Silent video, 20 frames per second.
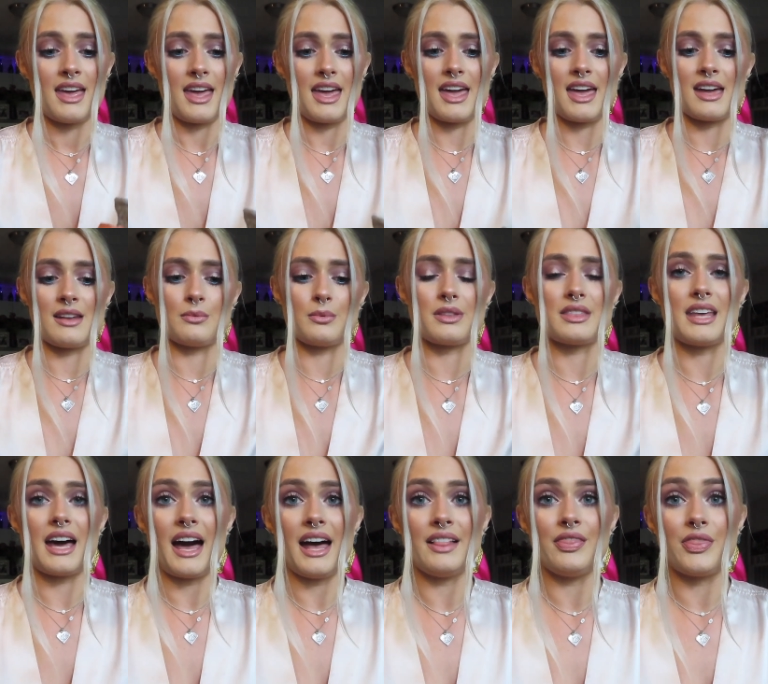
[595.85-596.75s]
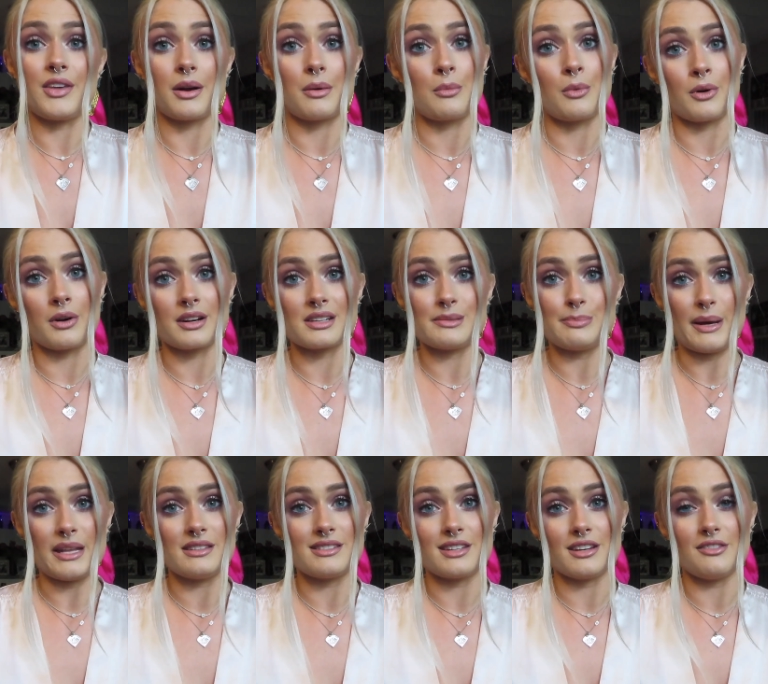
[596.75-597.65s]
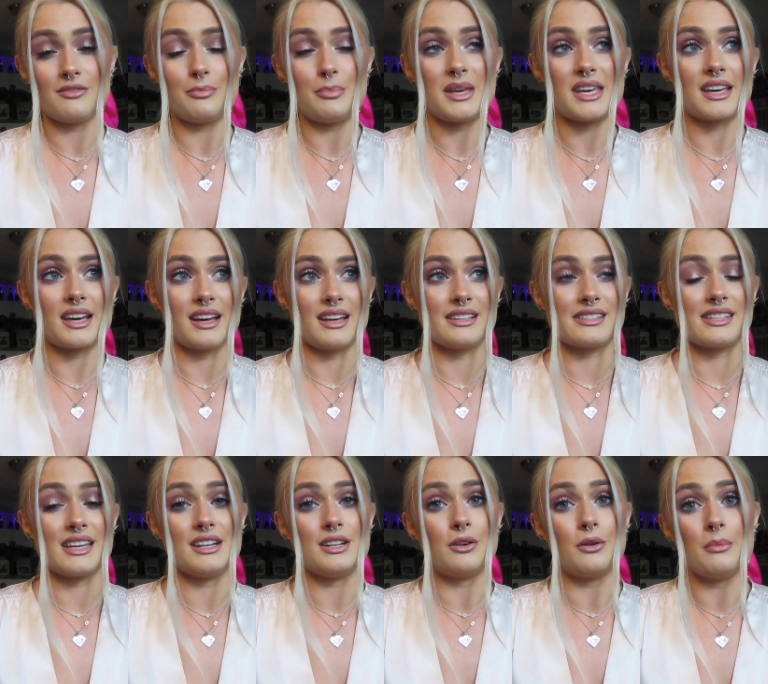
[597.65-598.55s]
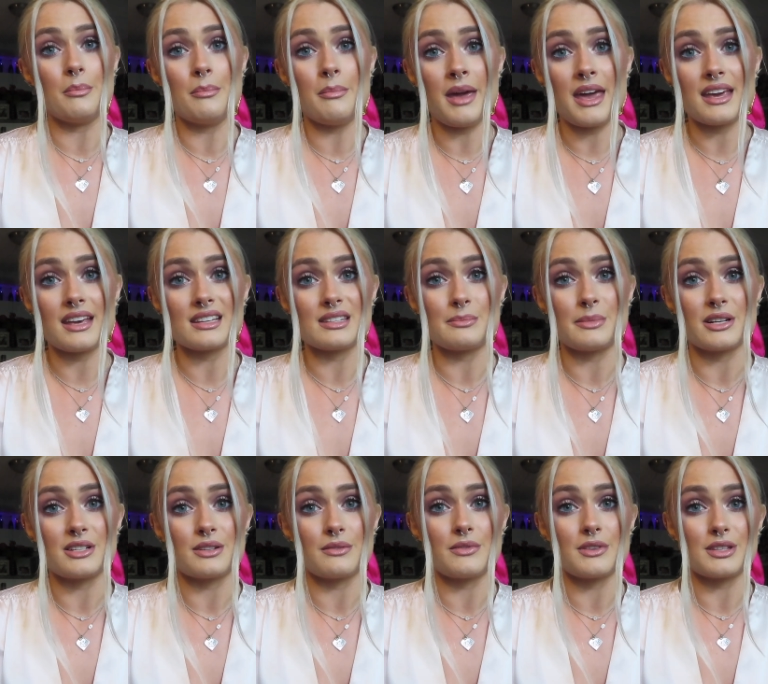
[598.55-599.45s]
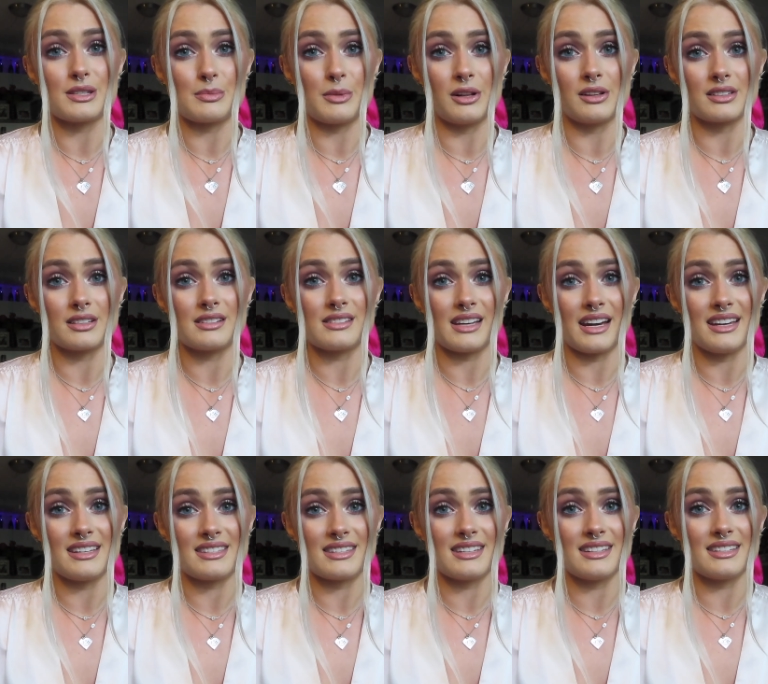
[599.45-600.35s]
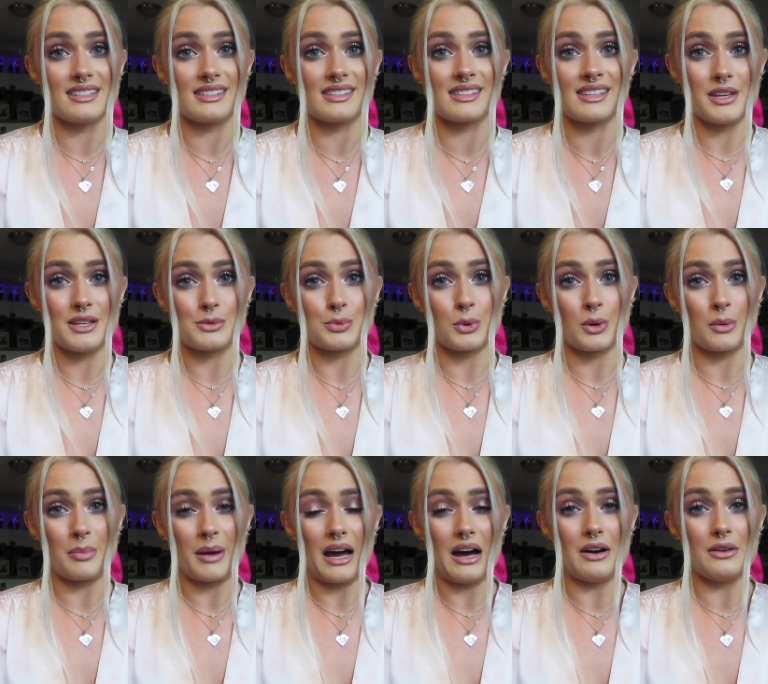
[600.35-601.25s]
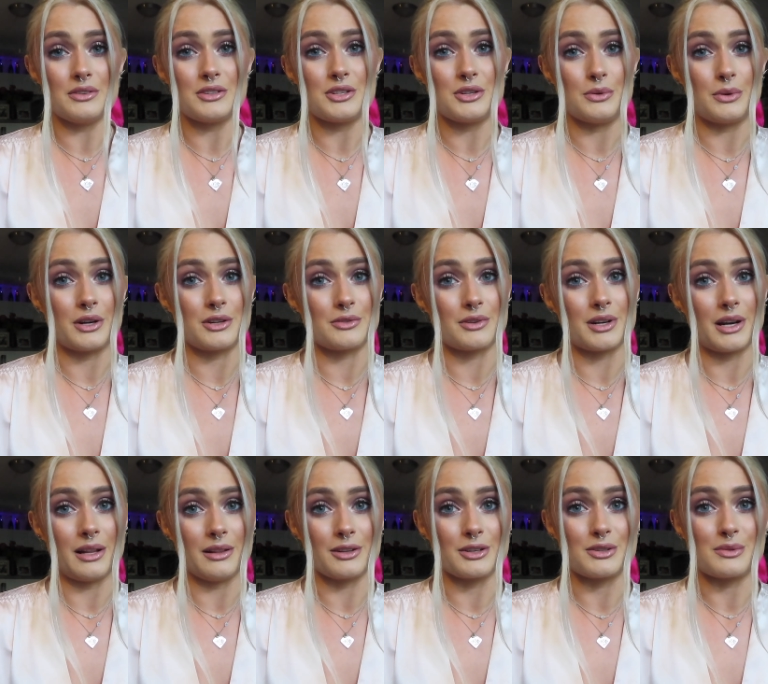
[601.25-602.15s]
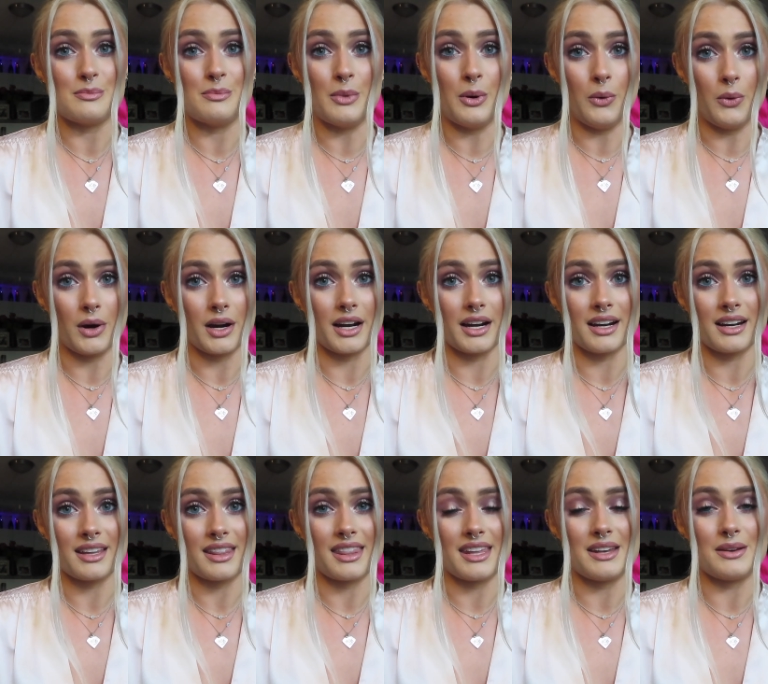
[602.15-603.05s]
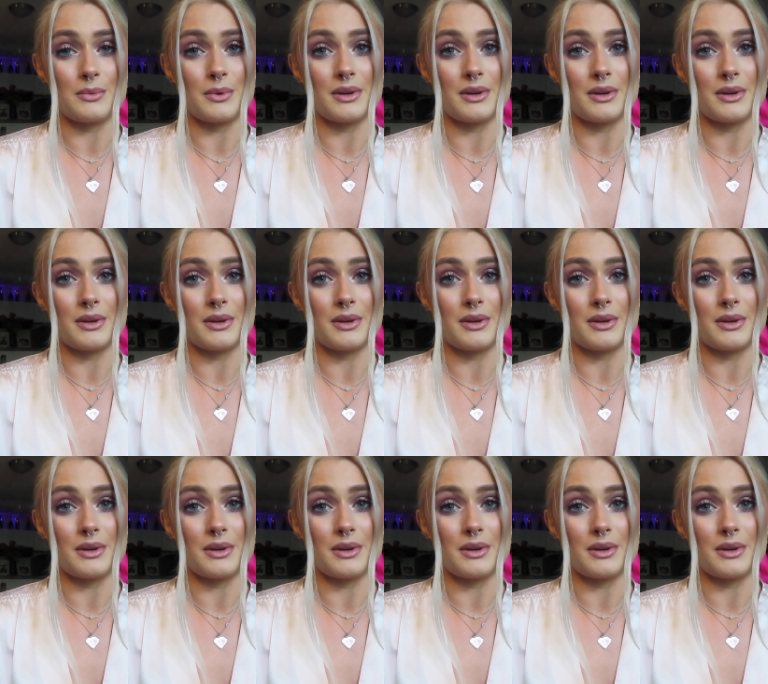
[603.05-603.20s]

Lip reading: And with that, they're more expensive because they don't make as much of the smaller sizes. These were about $200 more than